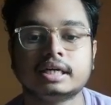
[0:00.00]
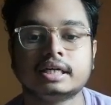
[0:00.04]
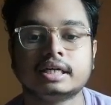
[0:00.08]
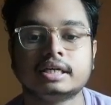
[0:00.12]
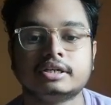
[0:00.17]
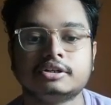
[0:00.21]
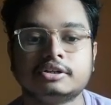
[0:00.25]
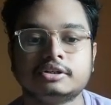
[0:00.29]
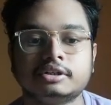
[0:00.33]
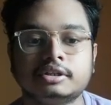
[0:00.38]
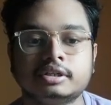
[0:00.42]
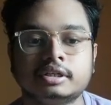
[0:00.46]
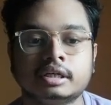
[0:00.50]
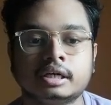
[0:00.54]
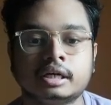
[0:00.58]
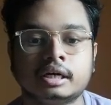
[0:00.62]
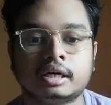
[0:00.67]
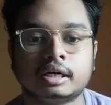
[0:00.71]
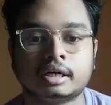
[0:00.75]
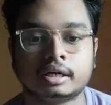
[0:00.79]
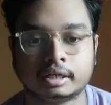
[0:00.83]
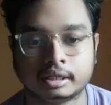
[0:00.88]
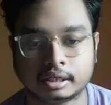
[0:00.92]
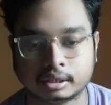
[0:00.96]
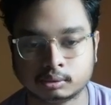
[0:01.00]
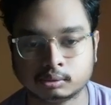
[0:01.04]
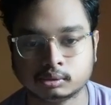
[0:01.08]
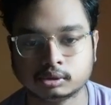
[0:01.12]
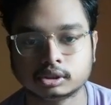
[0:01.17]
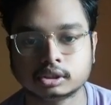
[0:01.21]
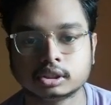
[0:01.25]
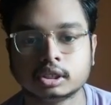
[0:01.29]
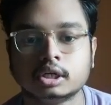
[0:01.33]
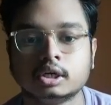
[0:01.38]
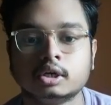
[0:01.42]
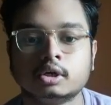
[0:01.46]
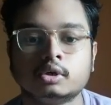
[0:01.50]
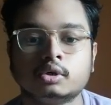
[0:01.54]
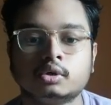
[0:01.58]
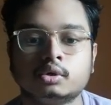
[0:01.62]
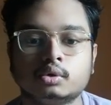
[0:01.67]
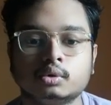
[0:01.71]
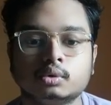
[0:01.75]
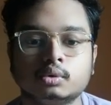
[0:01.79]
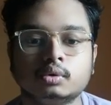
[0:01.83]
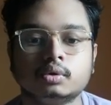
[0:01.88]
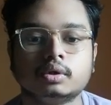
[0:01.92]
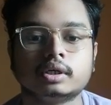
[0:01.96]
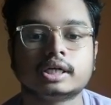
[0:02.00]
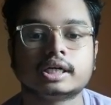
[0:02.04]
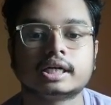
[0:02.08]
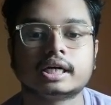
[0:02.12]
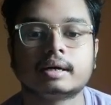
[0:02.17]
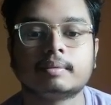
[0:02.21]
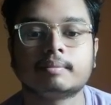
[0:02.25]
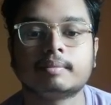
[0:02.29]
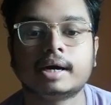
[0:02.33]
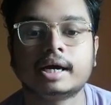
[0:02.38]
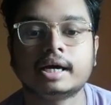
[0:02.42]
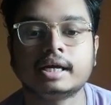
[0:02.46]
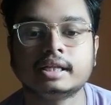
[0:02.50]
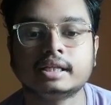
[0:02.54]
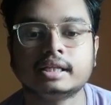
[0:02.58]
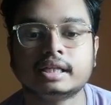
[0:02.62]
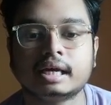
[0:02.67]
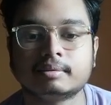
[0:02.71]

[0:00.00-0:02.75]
introduced to determine